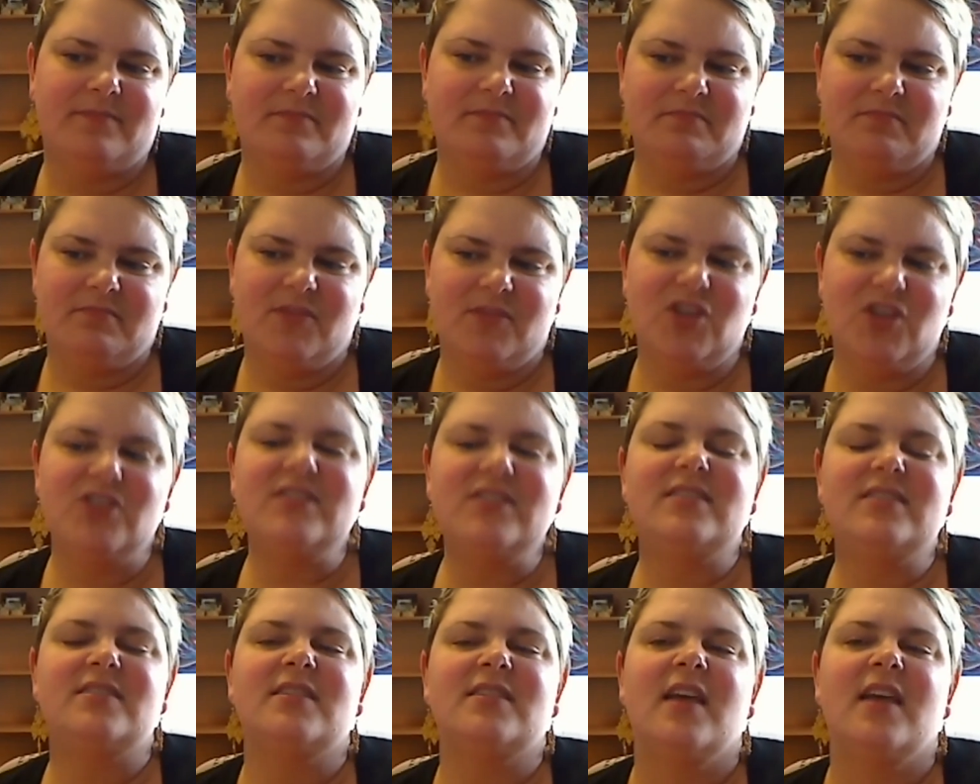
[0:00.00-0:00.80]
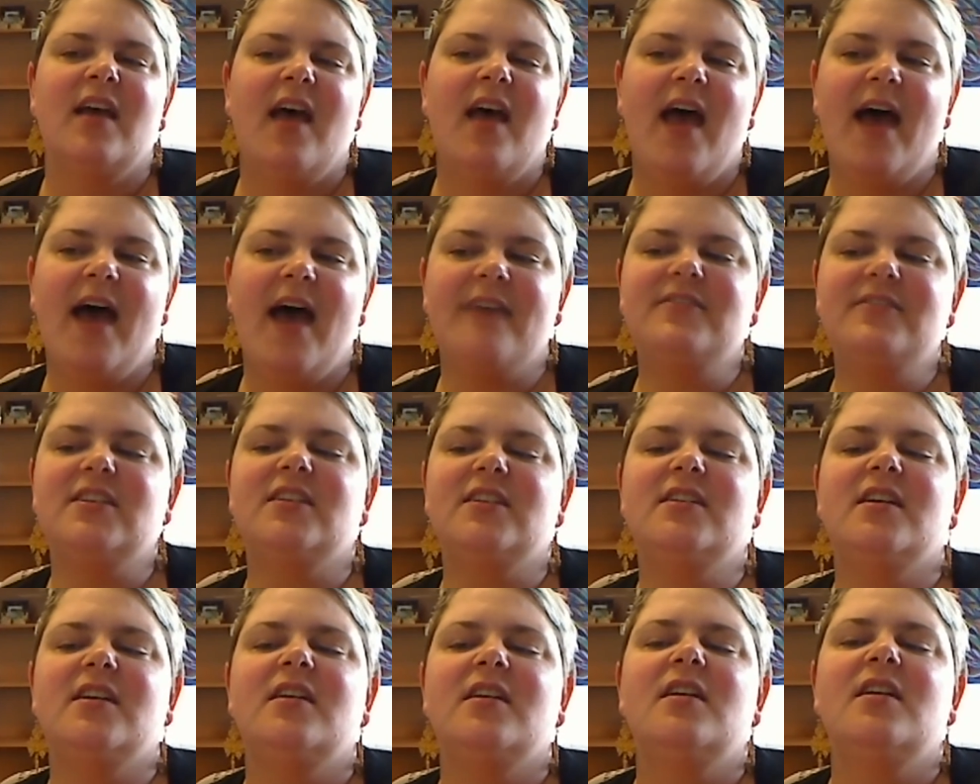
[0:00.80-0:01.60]
You just have
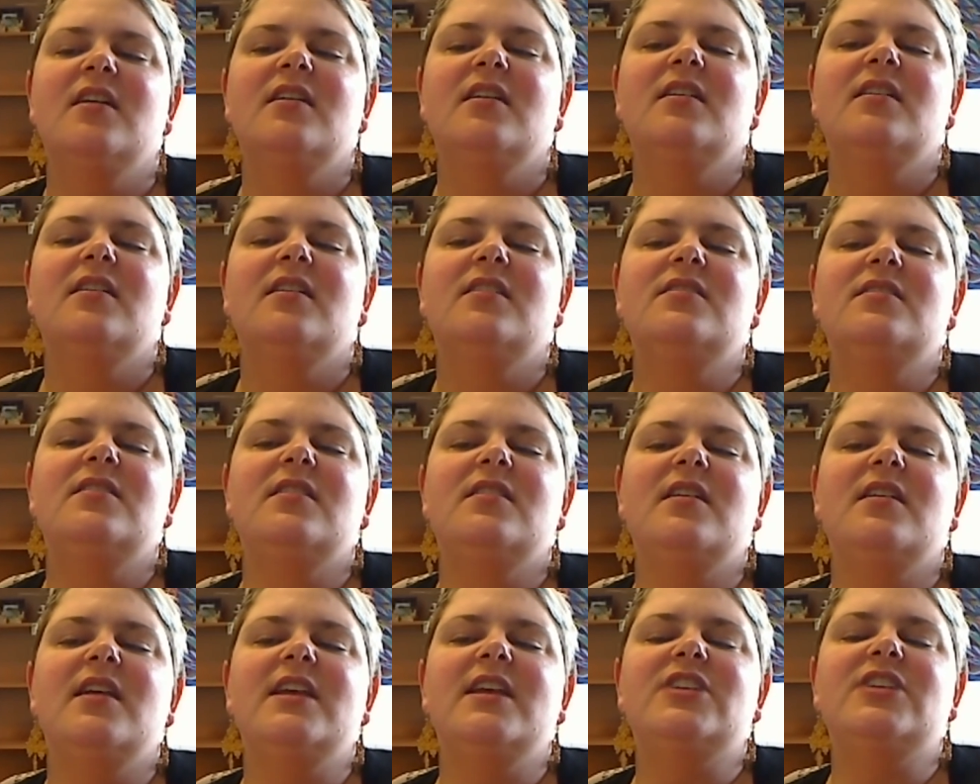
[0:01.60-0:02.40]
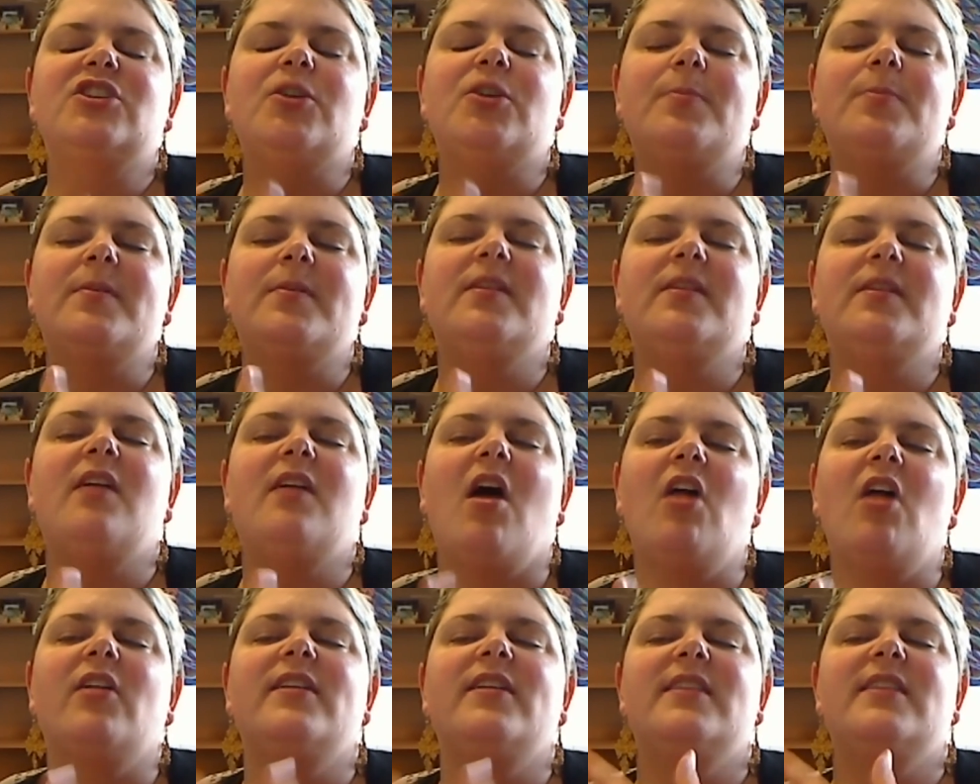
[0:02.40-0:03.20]
to interpret it
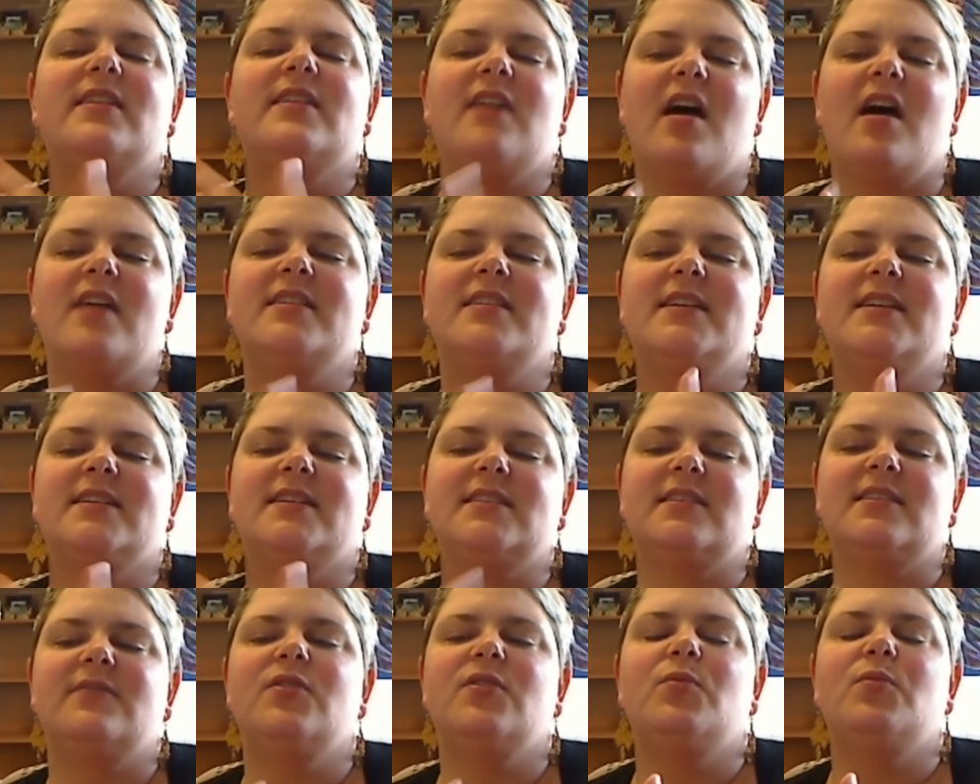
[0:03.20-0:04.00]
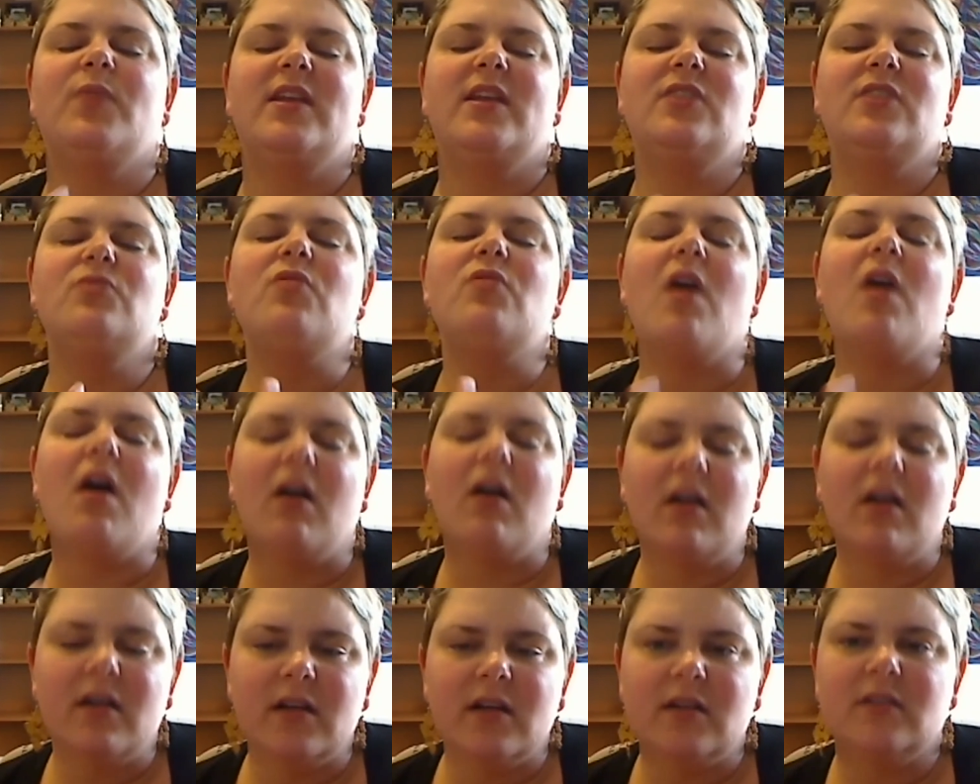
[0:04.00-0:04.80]
all in the context of the way you
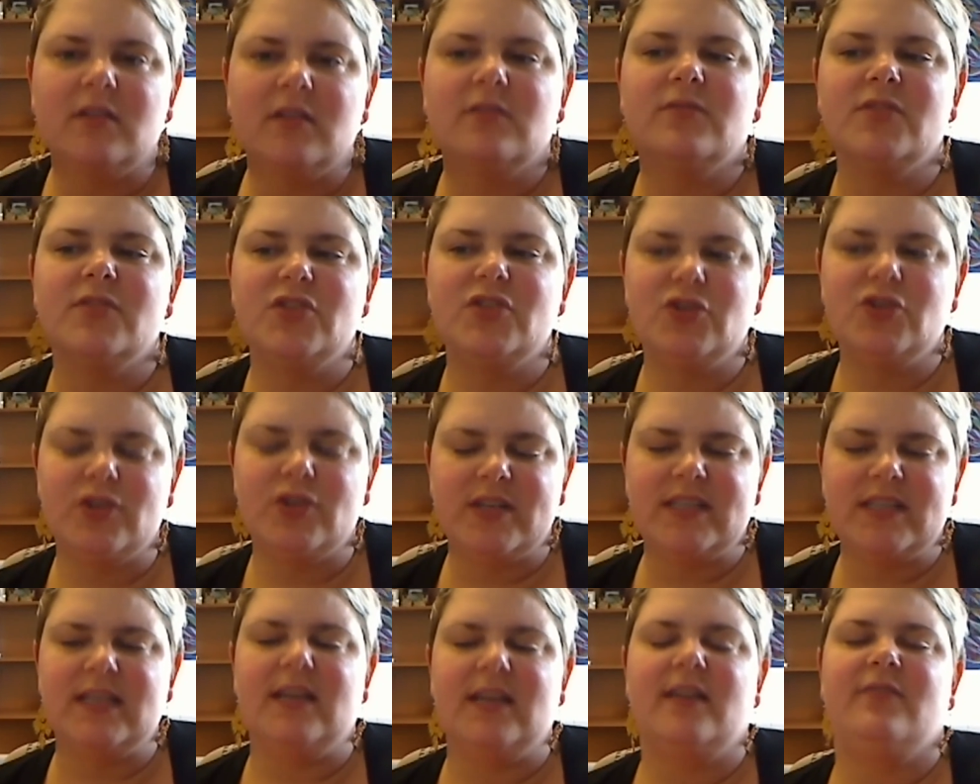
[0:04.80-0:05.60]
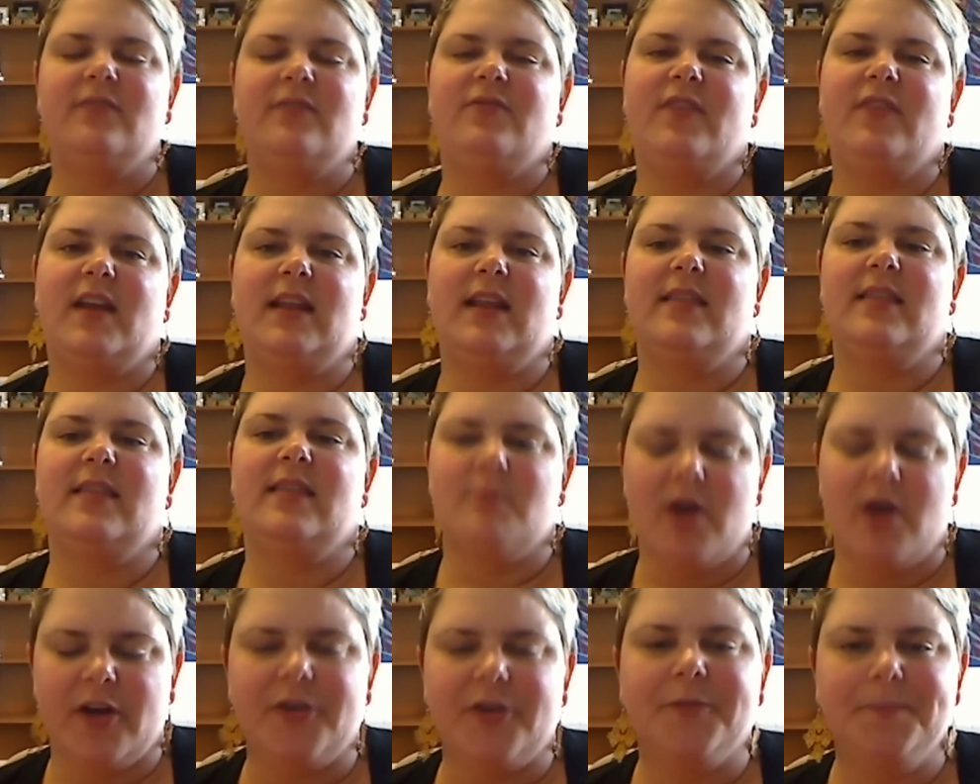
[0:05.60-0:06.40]
are restricting and fitting the
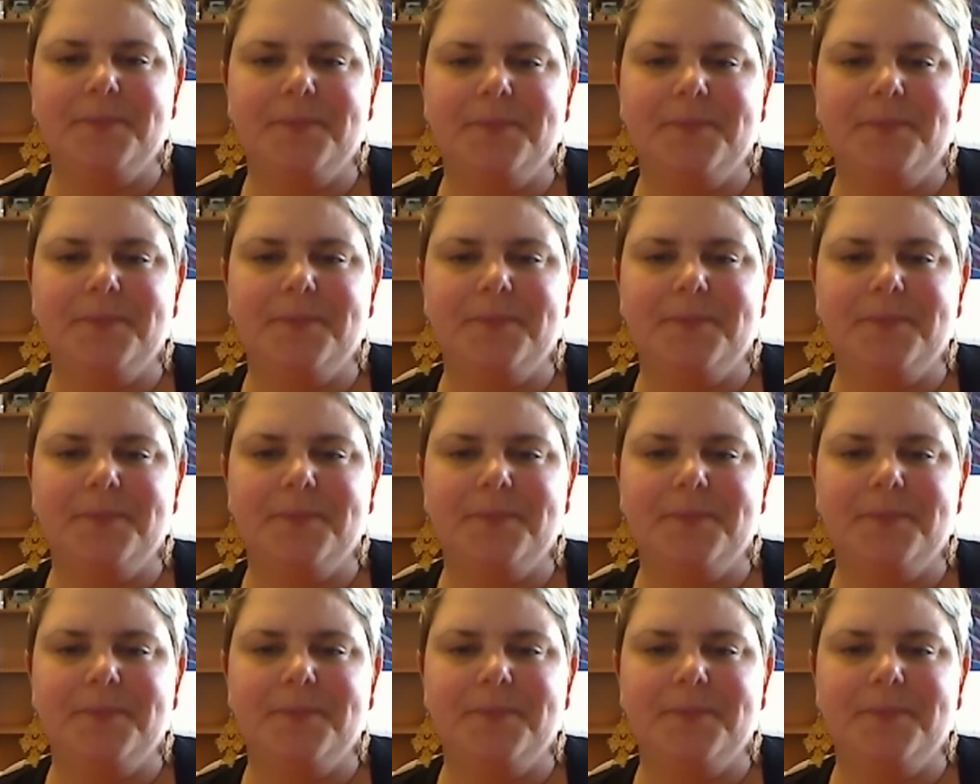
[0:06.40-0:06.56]
model.